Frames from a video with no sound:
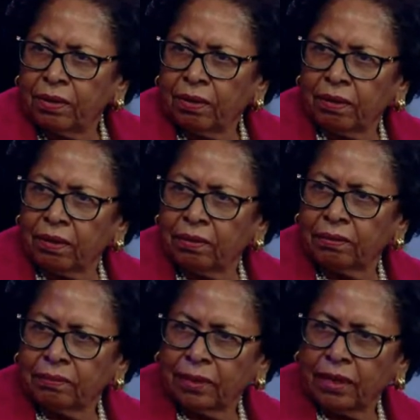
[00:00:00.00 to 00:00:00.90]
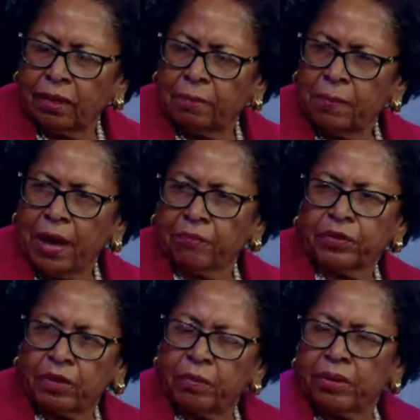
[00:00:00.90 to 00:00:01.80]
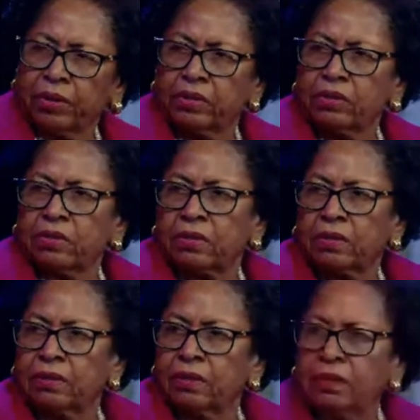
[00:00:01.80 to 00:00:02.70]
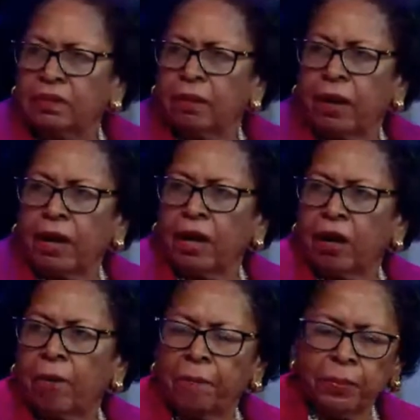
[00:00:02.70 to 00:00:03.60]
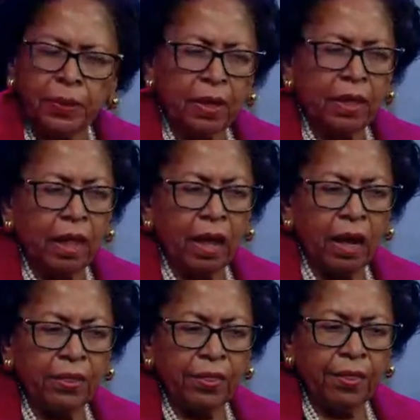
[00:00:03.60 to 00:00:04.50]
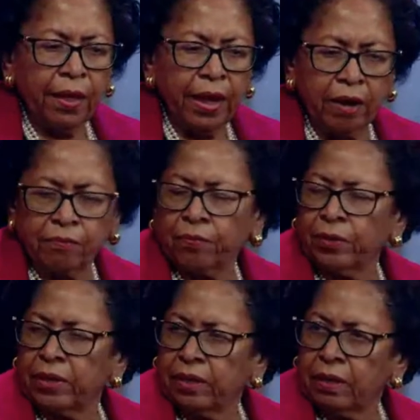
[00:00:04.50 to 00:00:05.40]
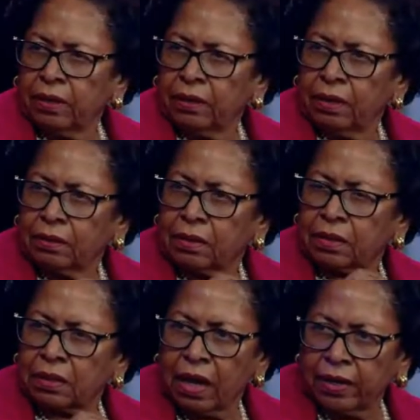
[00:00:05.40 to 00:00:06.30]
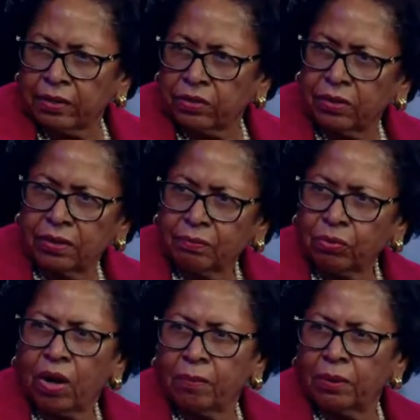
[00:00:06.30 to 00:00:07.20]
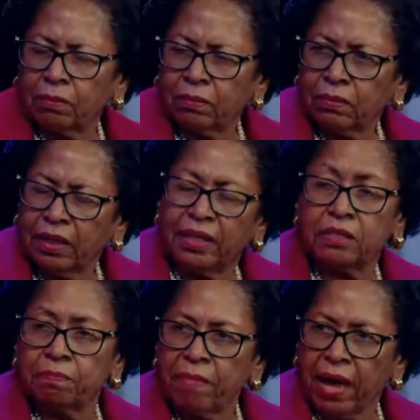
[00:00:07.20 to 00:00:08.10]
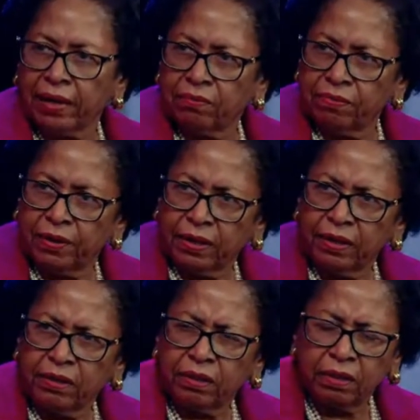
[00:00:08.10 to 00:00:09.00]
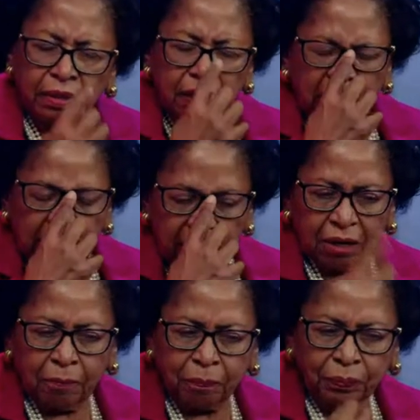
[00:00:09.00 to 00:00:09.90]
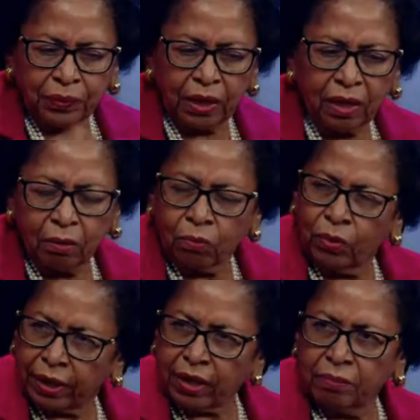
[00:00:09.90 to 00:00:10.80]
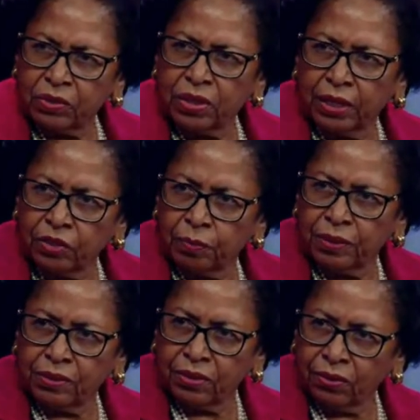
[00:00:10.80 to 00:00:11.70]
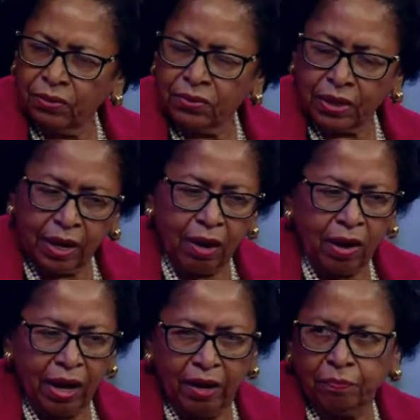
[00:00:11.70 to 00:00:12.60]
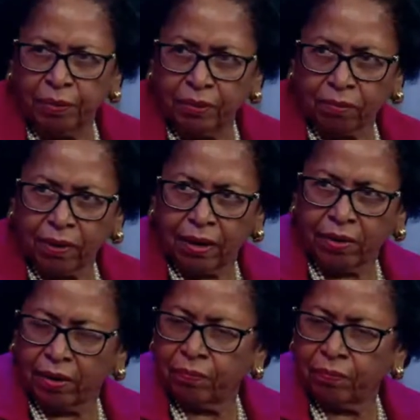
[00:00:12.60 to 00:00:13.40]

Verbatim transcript: are um, African Americans. Mm. Um, uh, every slight problem is magnified um, uh, when it comes to HBCUs. And now I've been around, I've